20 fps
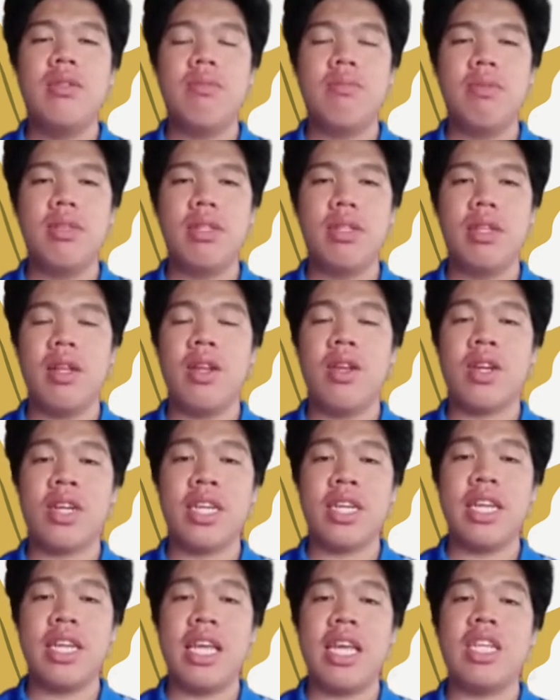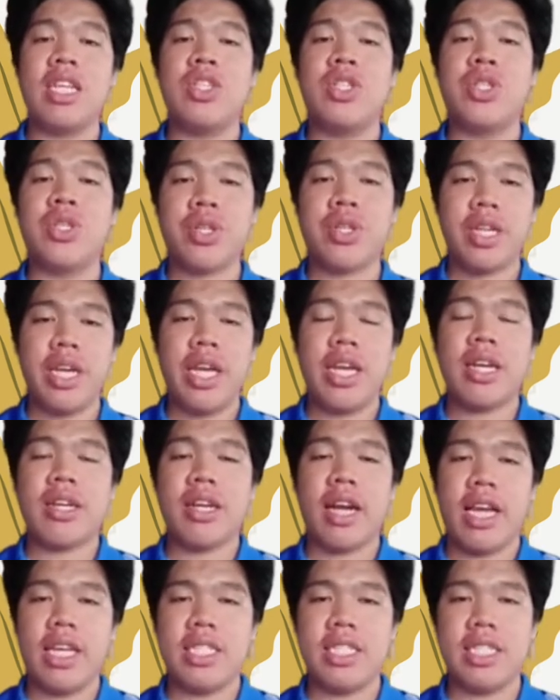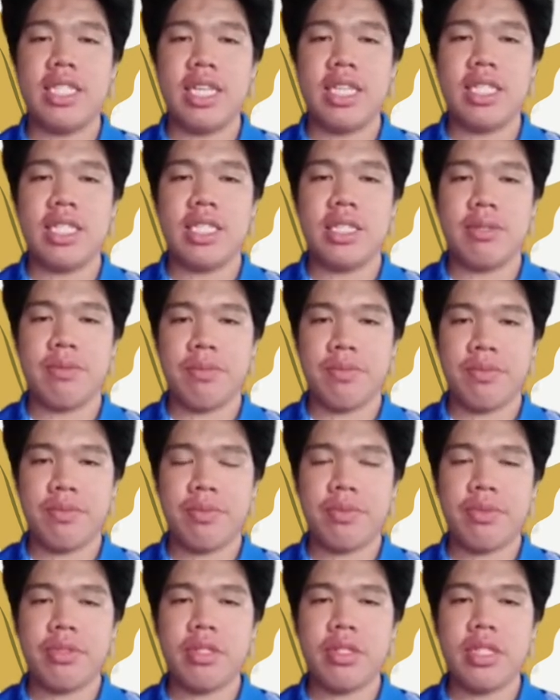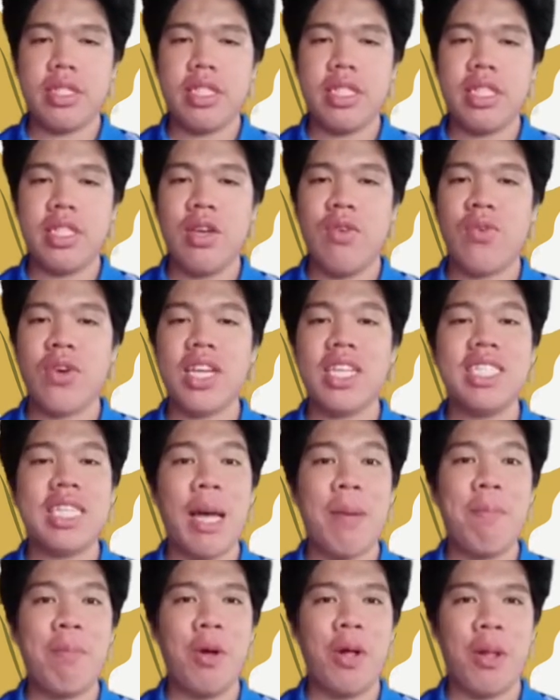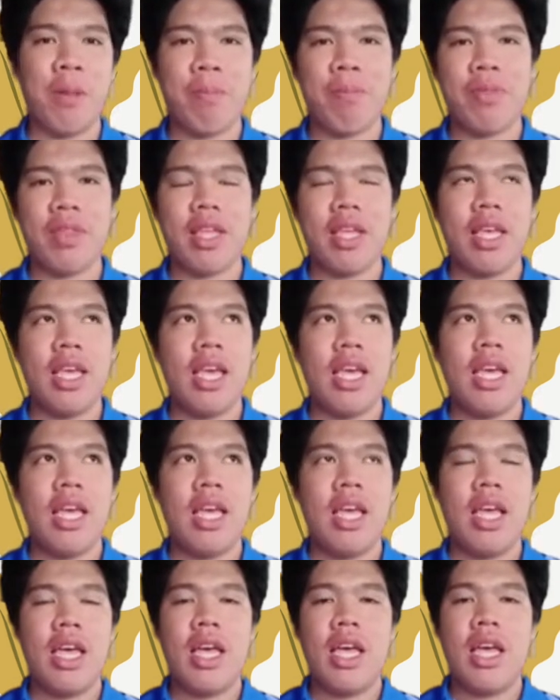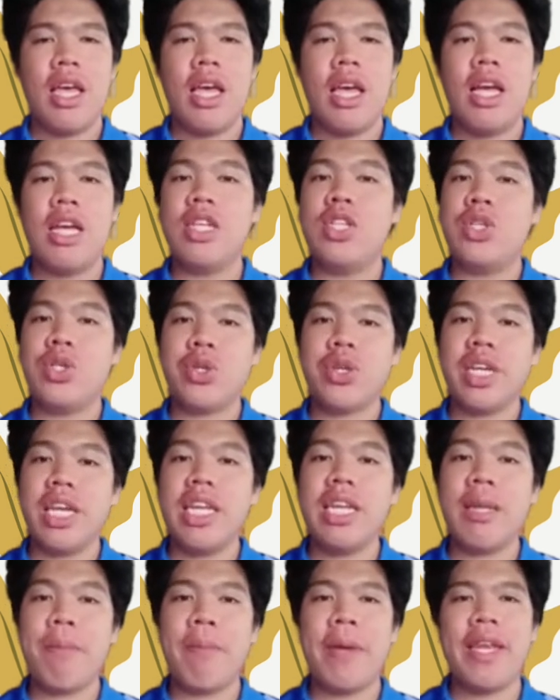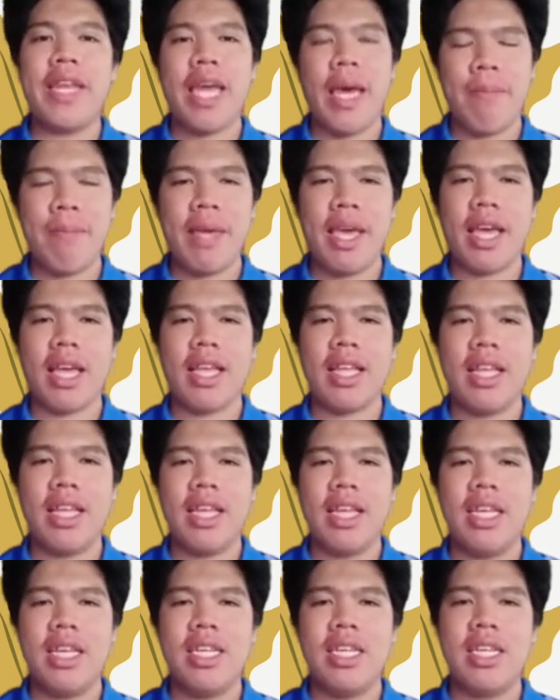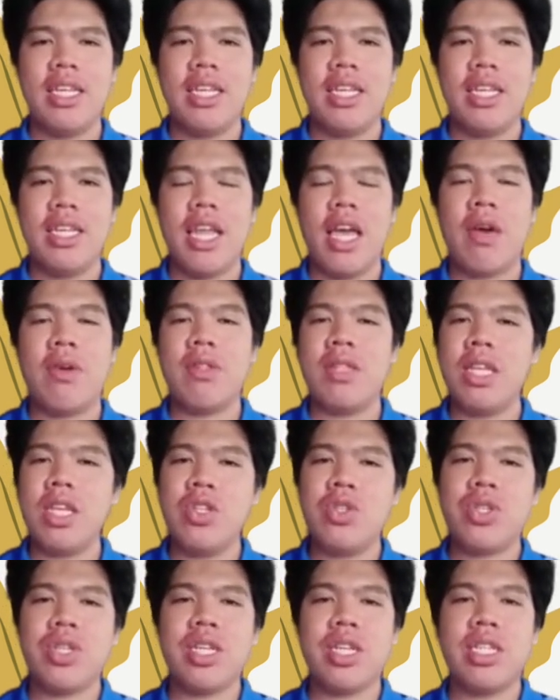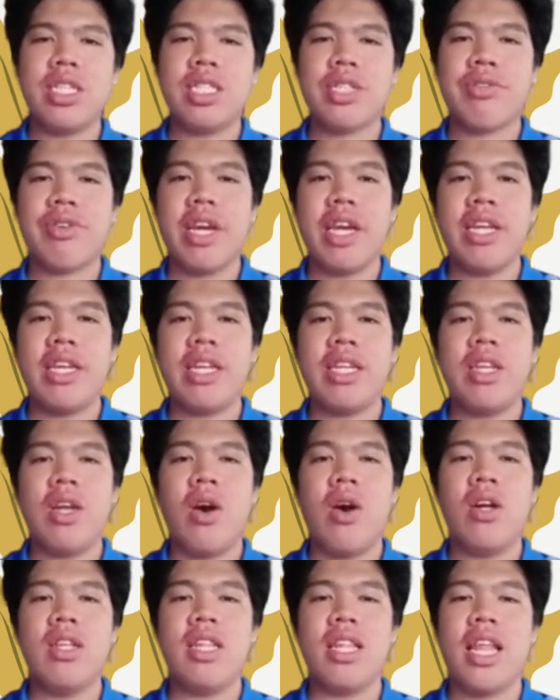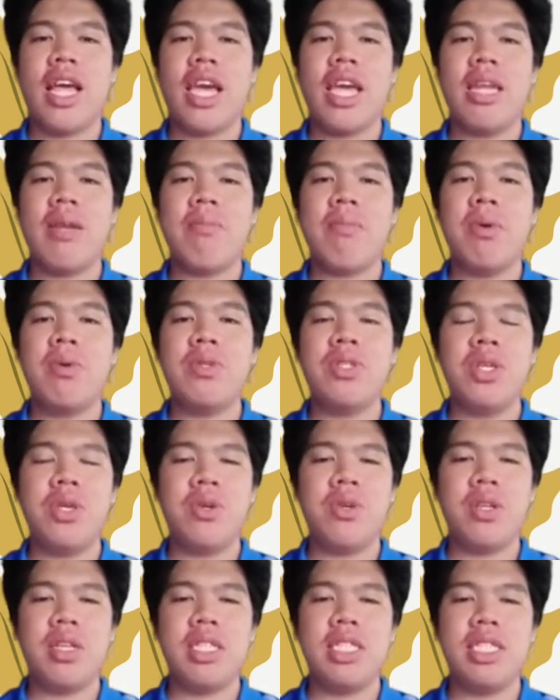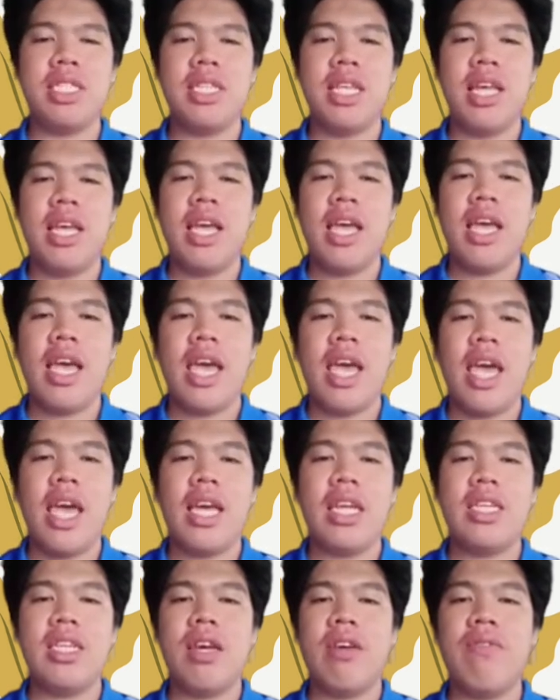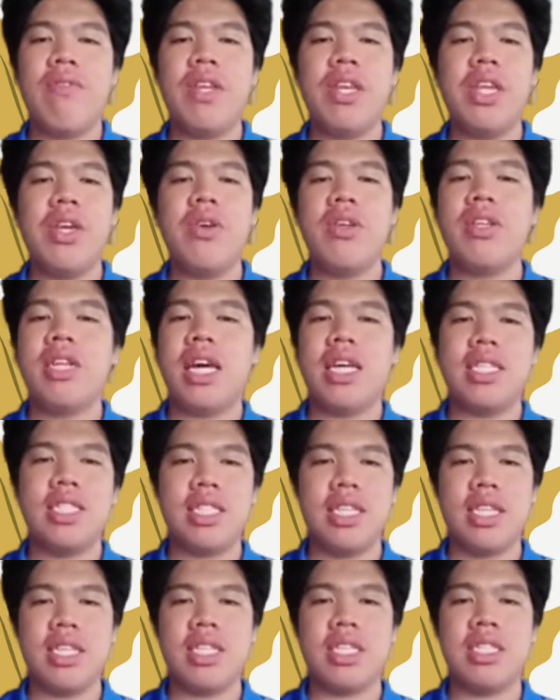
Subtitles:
learning during crisis. For example, during the pandemic, now teachers created online modules and video lessons,